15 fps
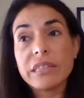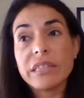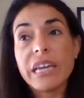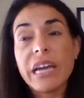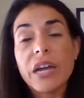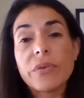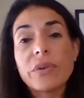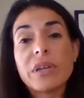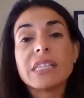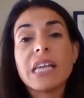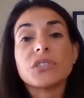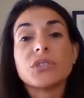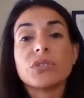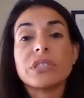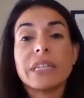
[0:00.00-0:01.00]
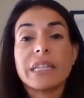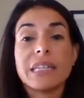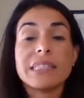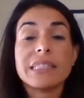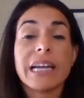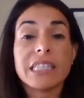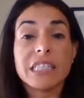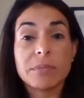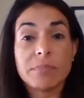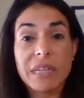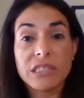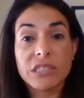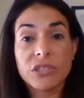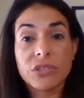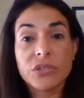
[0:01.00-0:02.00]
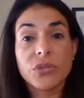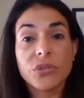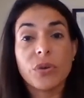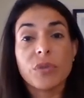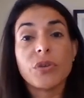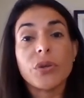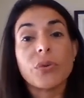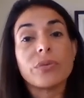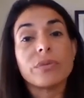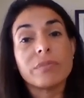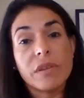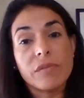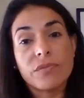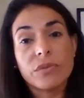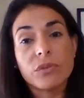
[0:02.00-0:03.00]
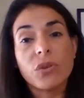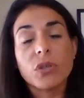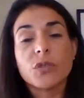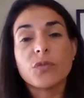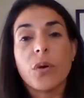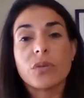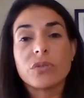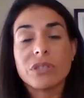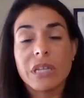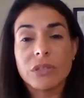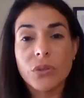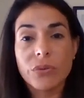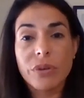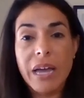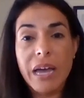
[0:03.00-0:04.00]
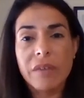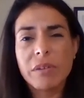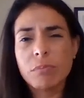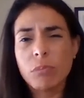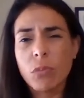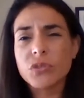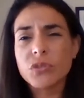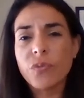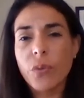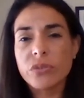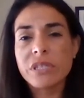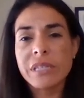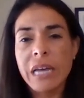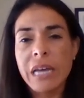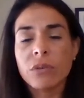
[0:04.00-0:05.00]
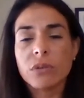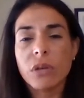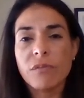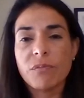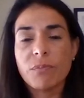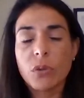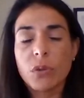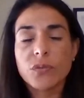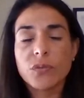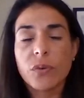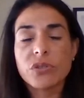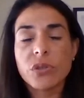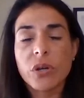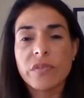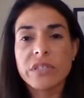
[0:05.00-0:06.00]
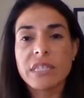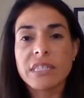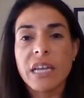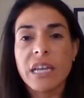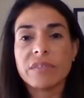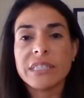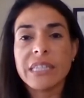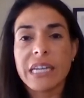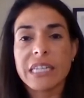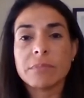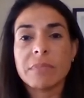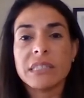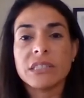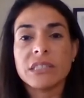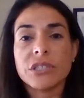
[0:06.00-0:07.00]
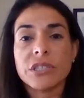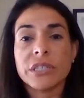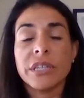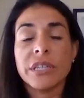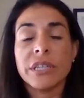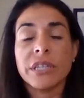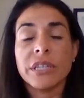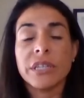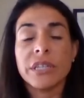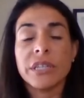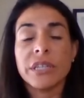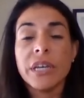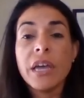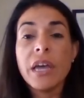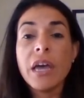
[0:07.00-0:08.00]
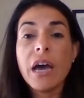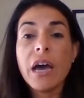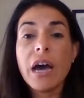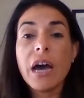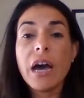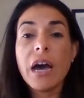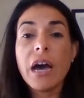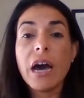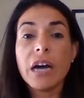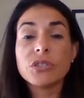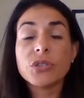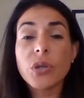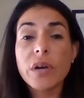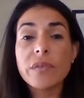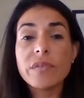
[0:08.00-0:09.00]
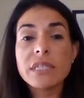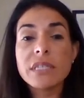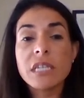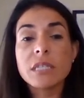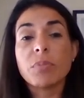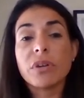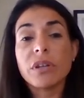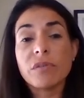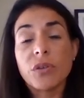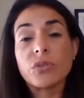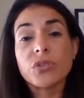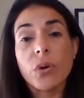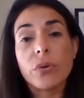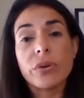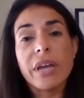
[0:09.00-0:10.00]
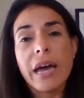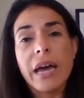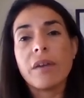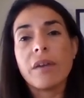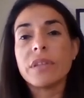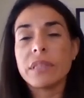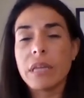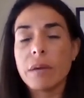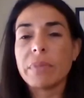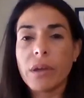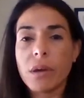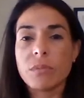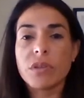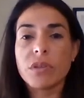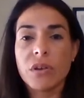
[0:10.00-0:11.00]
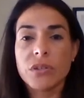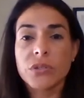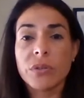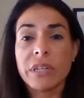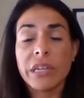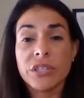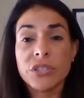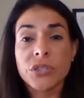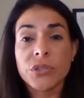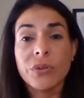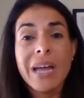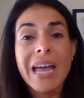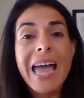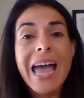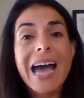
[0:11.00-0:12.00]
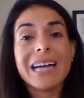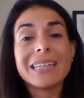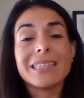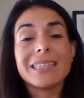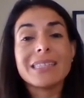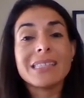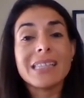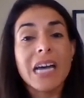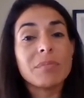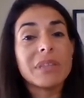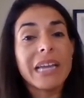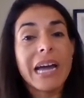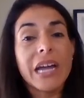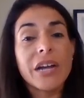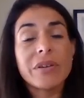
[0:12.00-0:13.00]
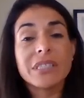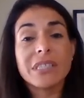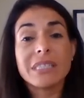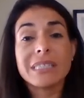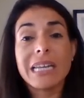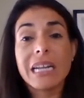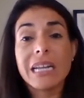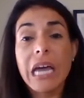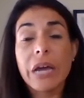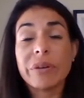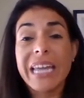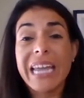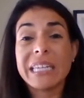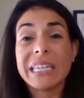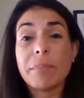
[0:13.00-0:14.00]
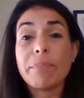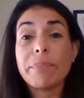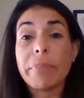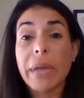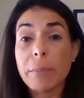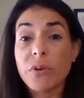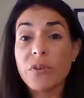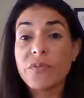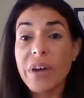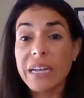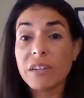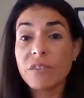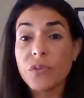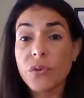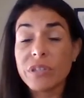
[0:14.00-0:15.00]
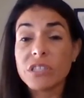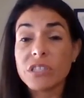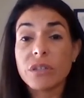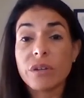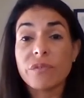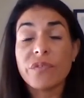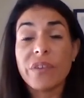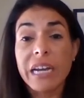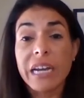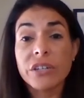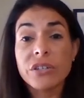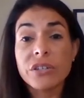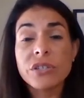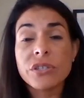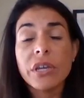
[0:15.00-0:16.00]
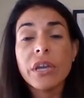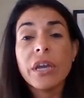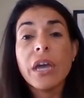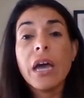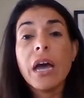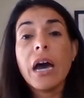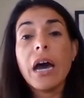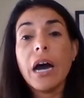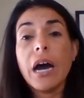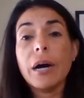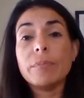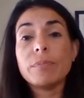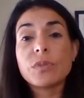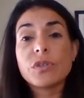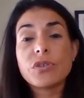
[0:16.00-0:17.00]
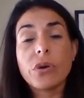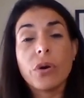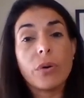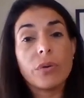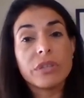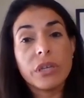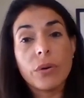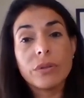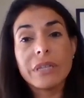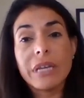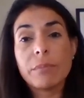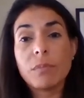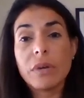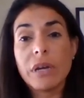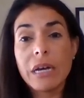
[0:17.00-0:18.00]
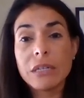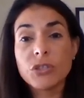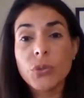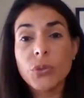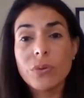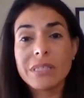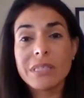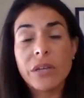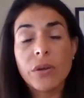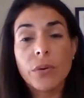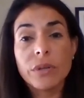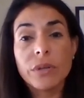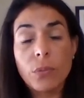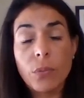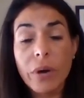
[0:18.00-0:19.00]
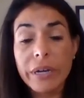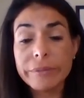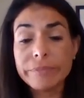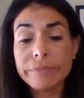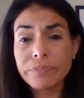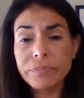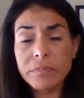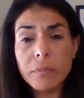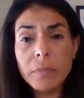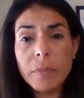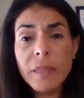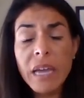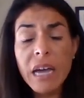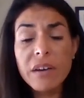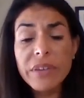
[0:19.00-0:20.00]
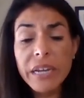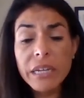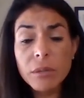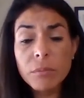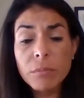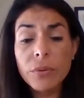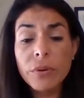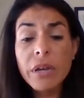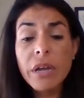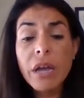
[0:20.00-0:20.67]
the IRS has to send a text message. So if just phones that don't have, and most phones now, most phone services have text messaging services, but if you don't have, then that becomes also an issue. At this time, the IRS is not allowing any paper filing for these non-filers. So the online tool is the only one available.